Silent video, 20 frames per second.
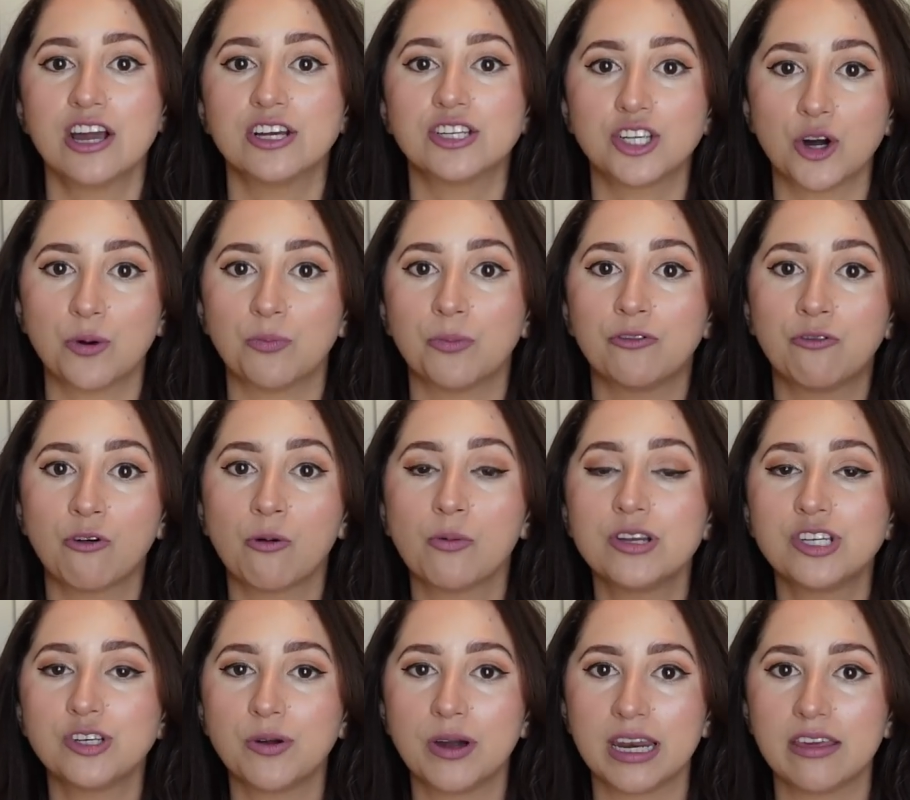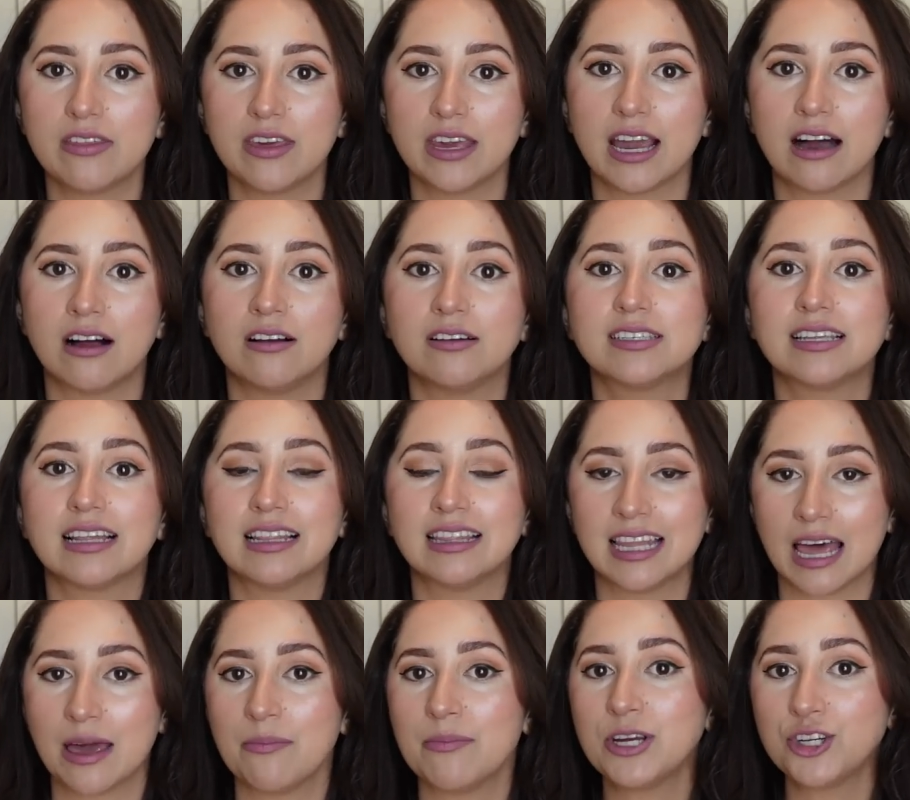So before we do anything else,
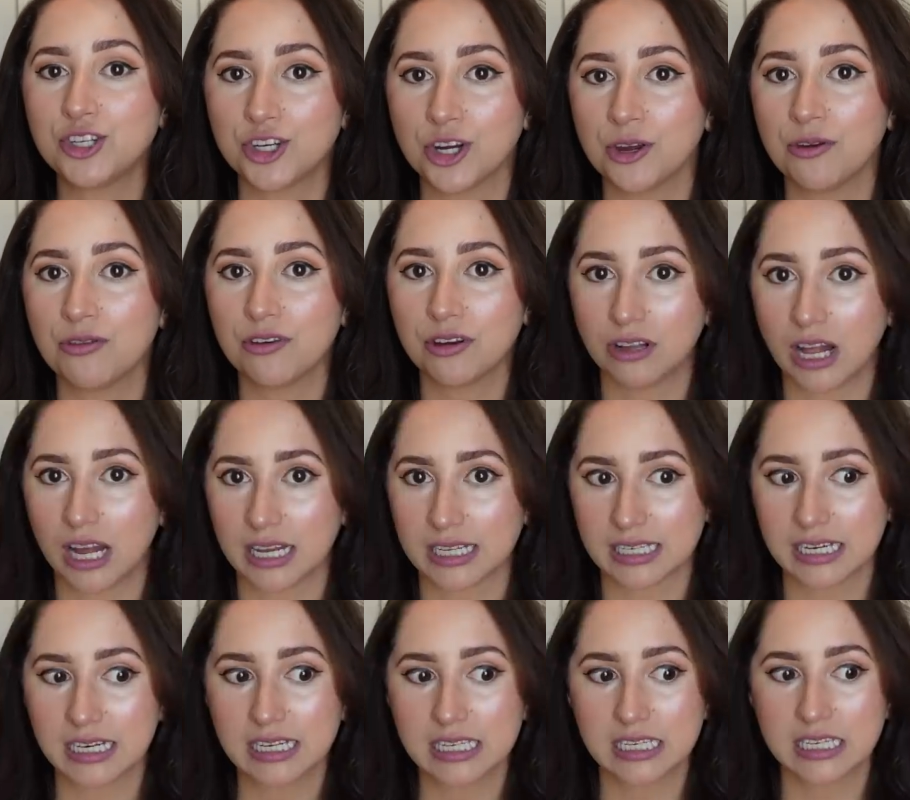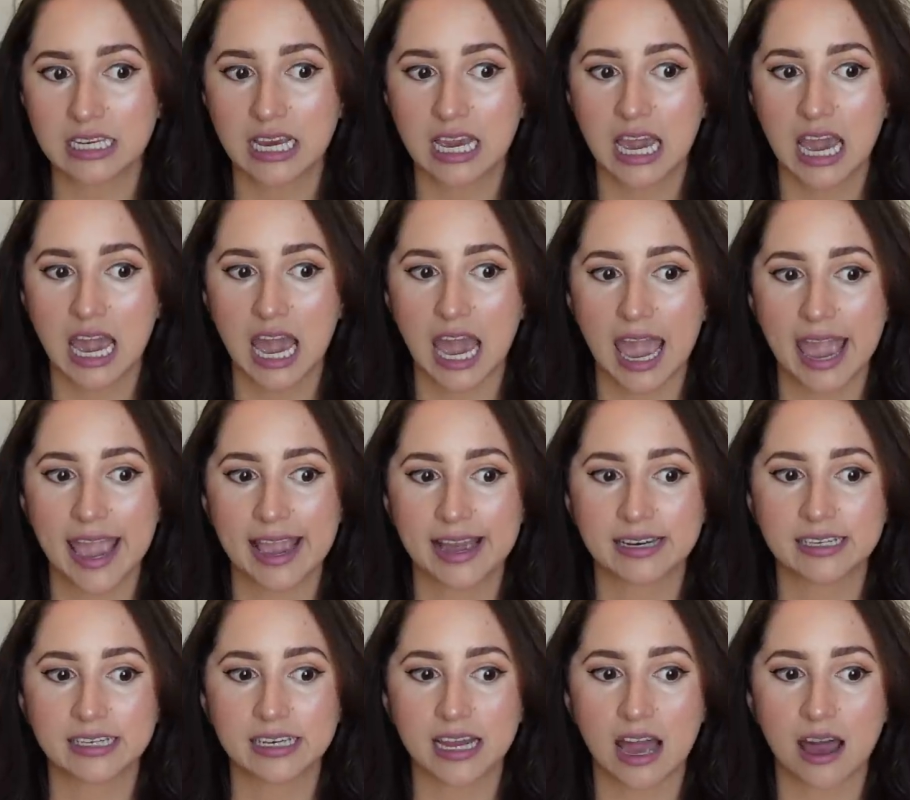let me show you the closet,
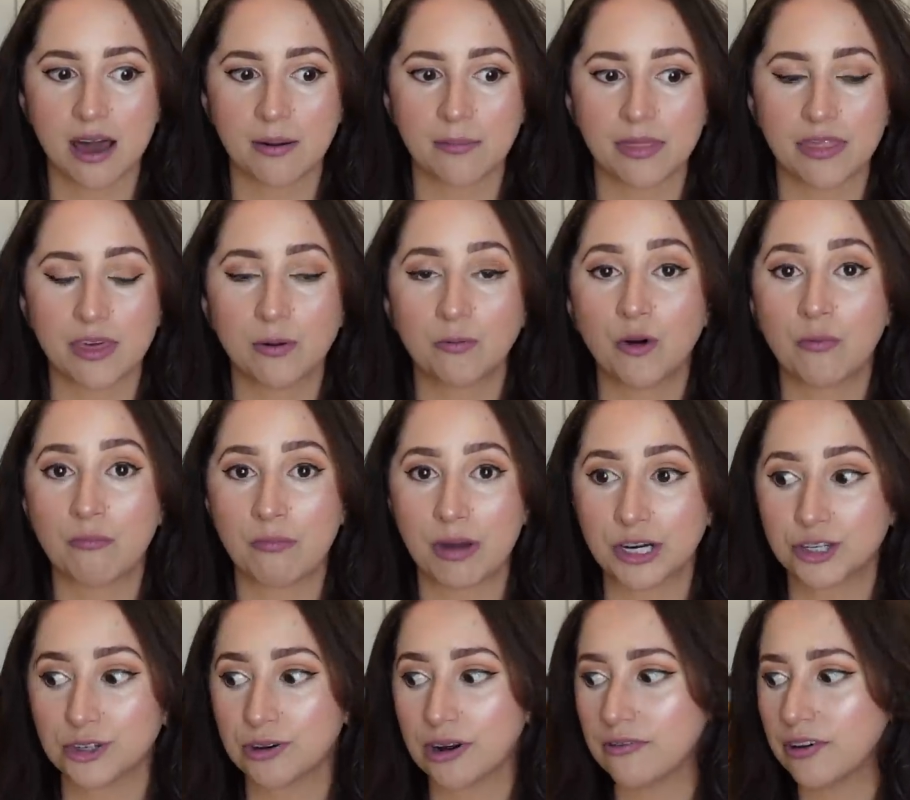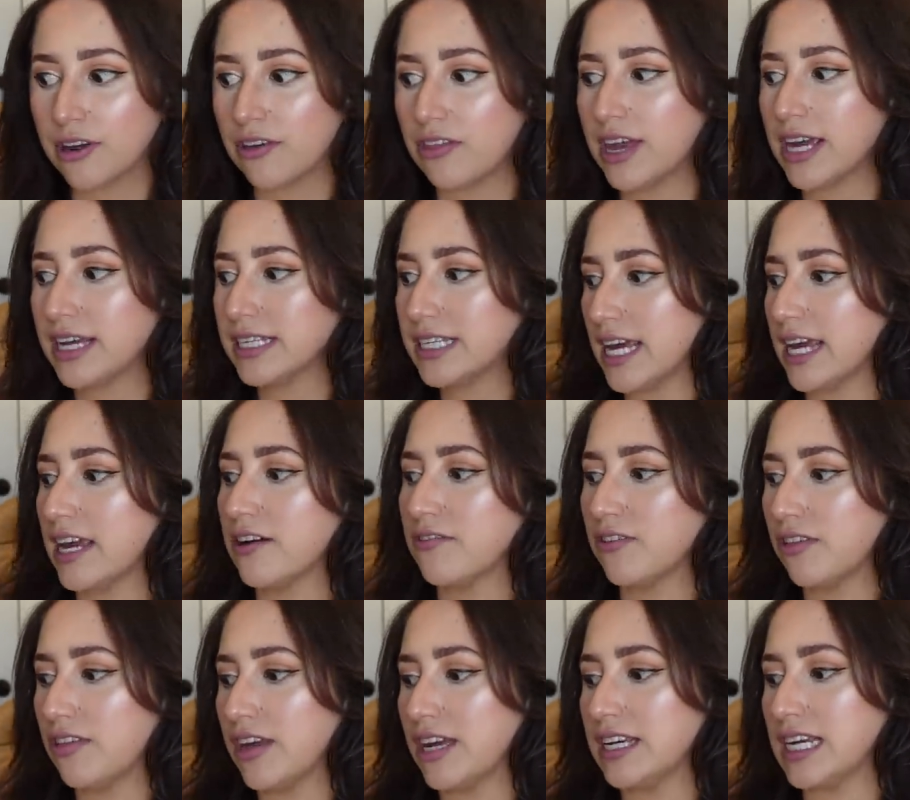and um, then we'll measure everything, take
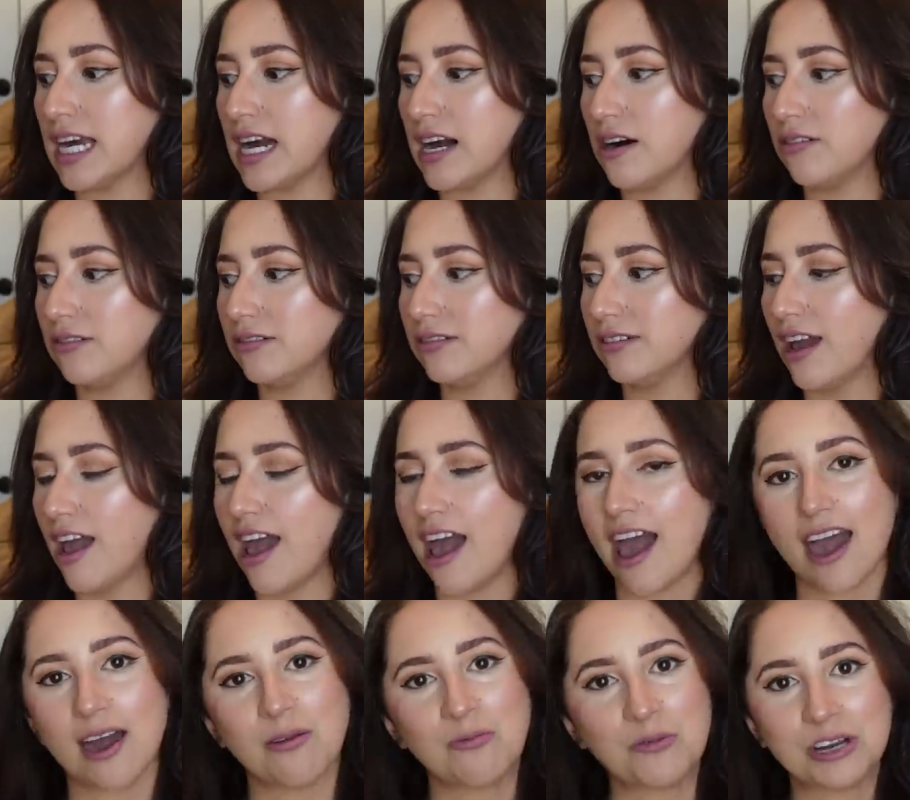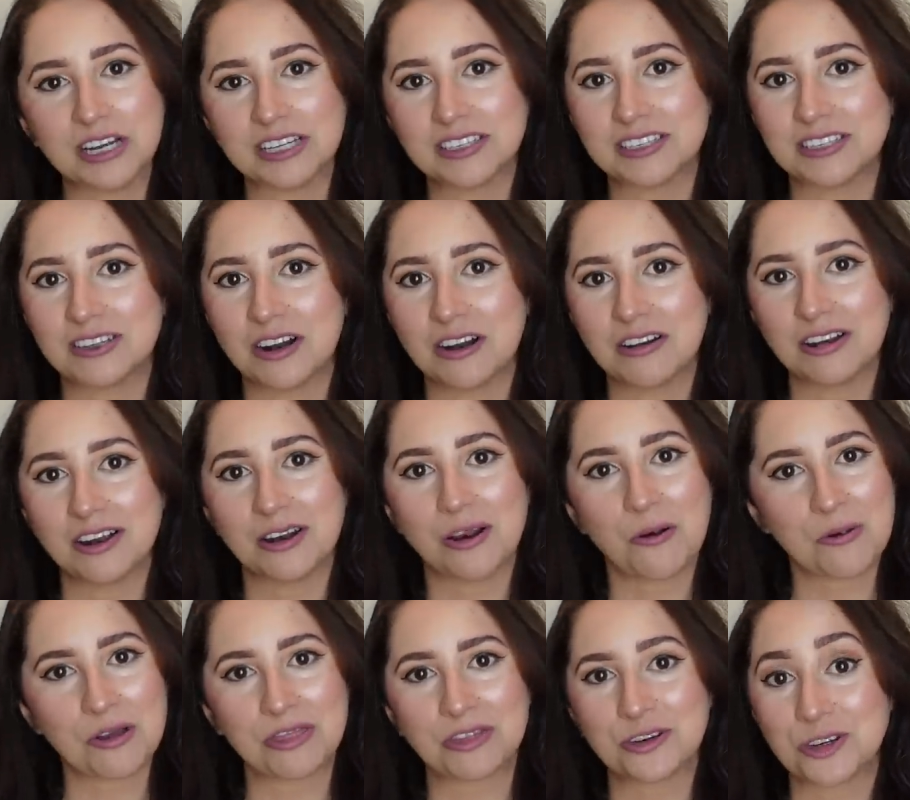everything down, and we'll get
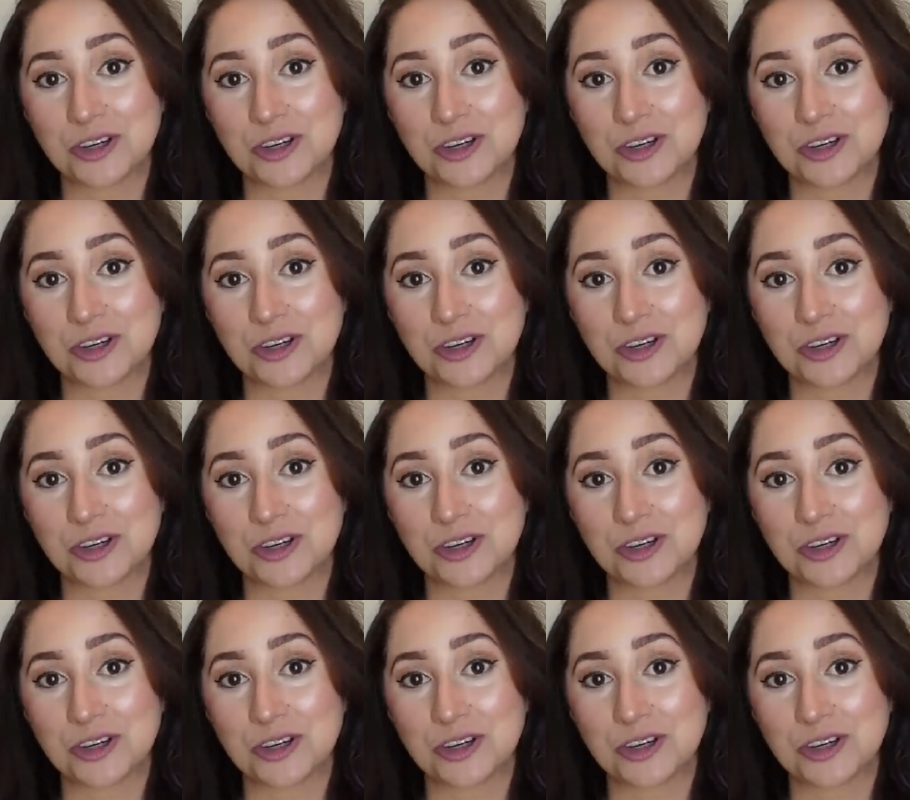started with the